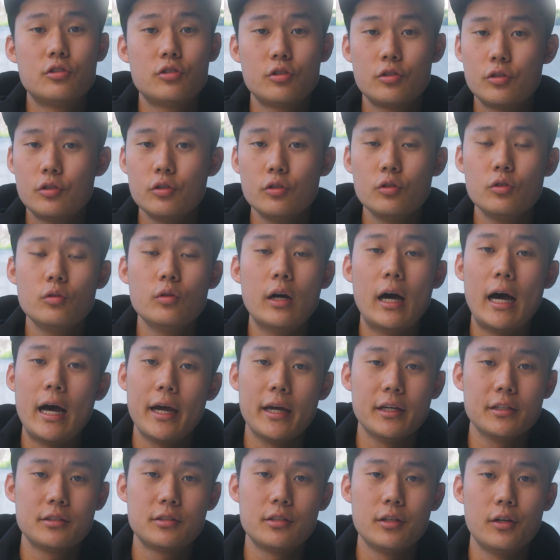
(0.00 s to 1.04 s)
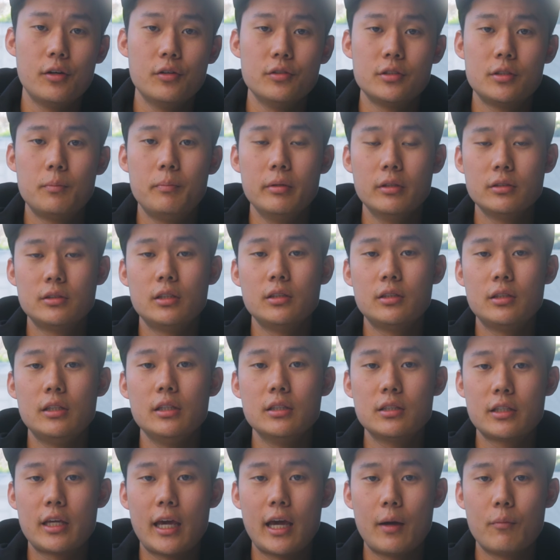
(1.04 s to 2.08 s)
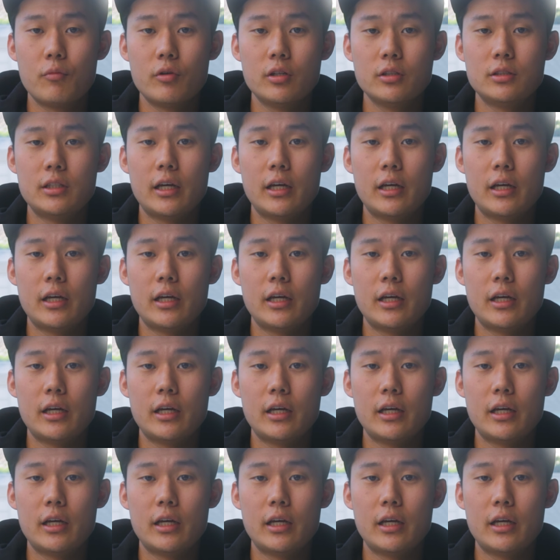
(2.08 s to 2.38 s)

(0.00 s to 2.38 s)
two ISOs built into these cameras